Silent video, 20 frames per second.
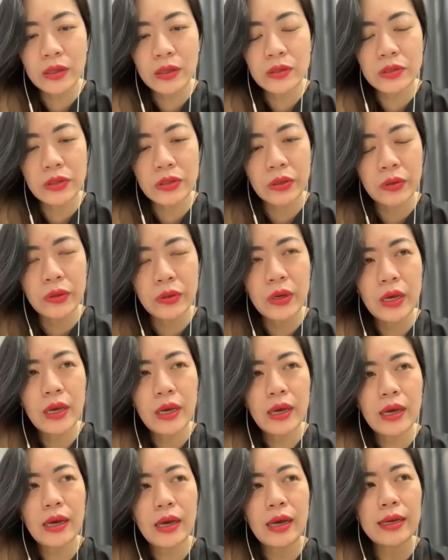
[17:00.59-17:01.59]
So
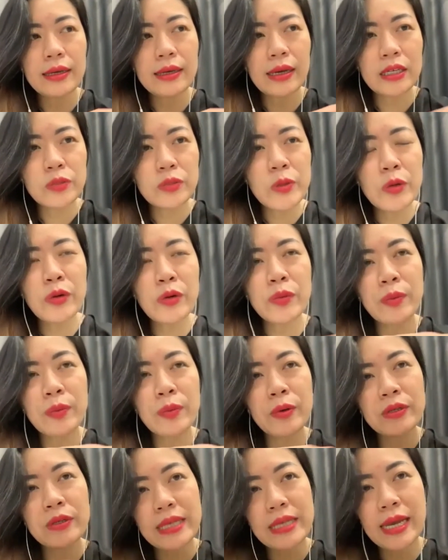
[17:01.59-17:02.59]
I spoke with both
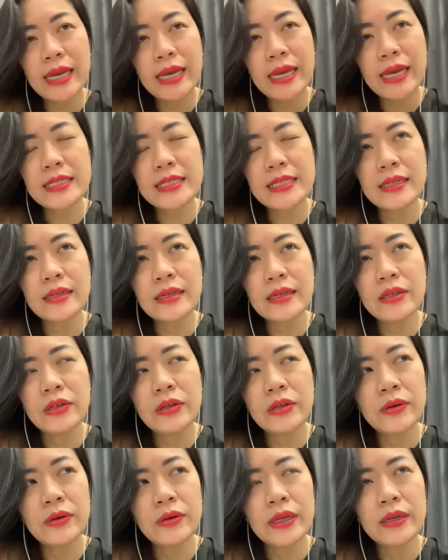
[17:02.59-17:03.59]
sides and
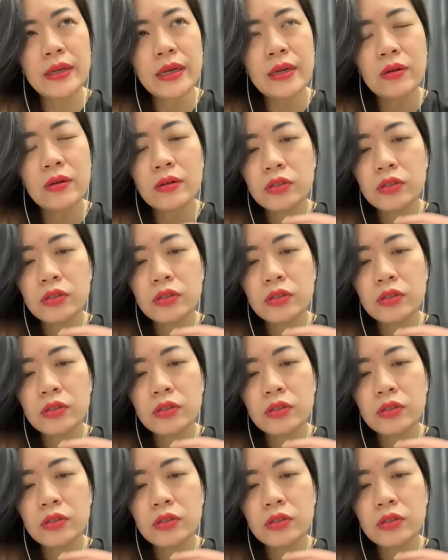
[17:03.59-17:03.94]
also